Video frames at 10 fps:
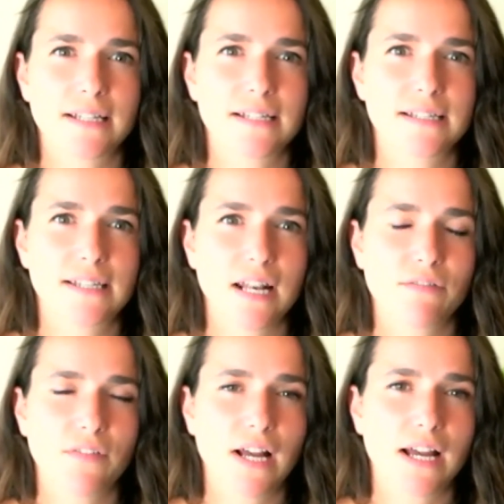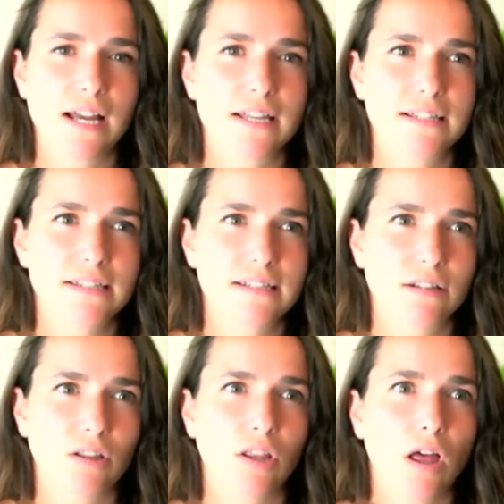incentivized
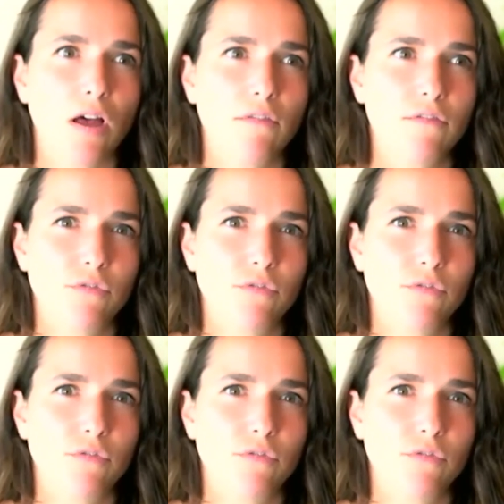love